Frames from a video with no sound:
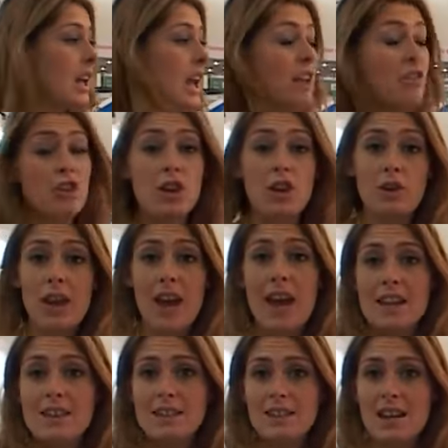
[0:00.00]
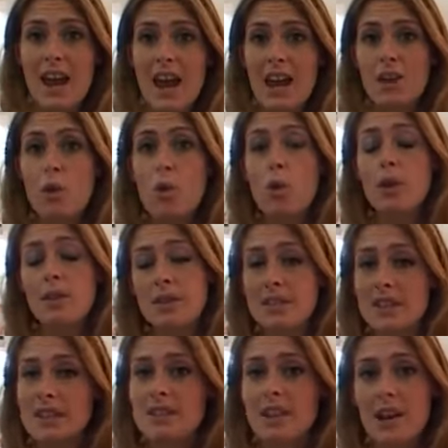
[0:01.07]
in the UK today. All of the
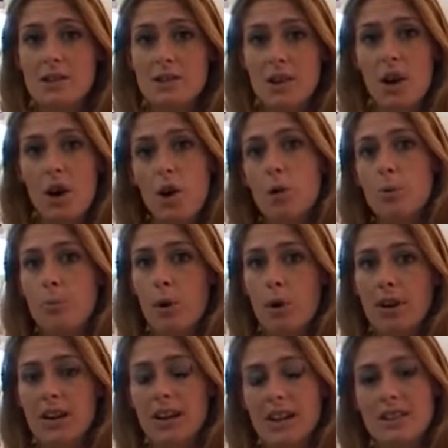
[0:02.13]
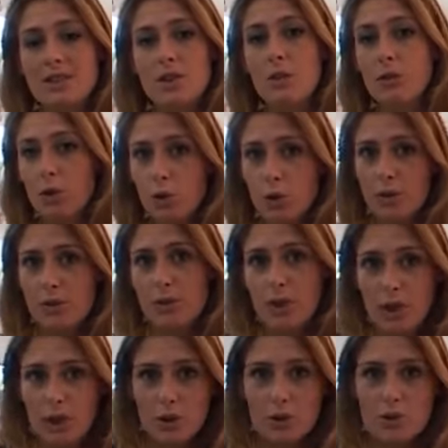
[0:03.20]
details are pocket linked of all of the
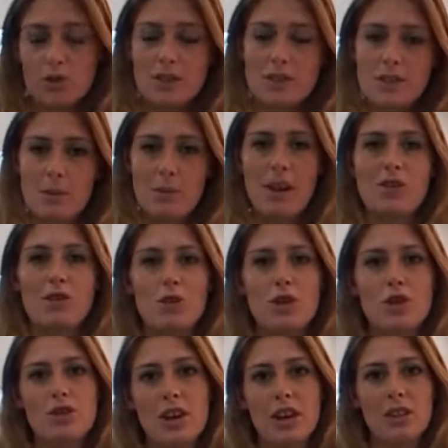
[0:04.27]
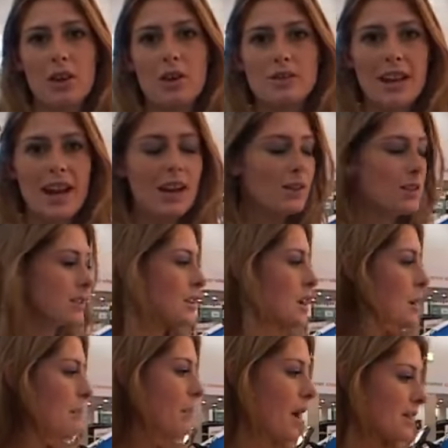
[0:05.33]
new launches, so make sure you check those out.
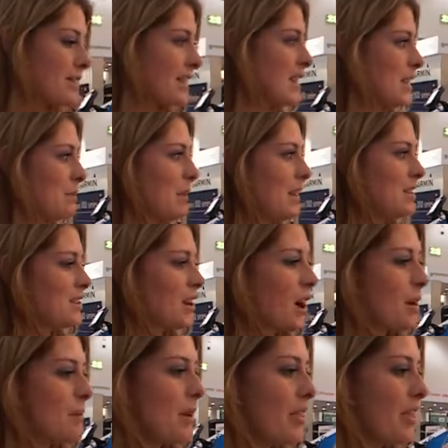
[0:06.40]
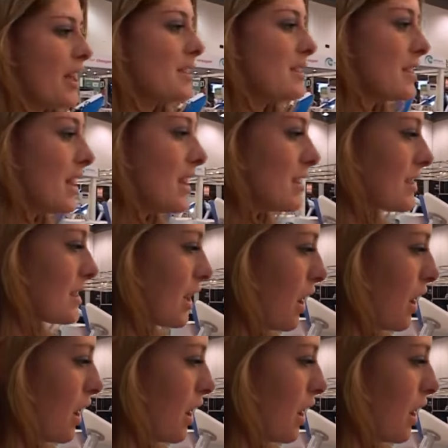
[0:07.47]
But in the meantime, this is the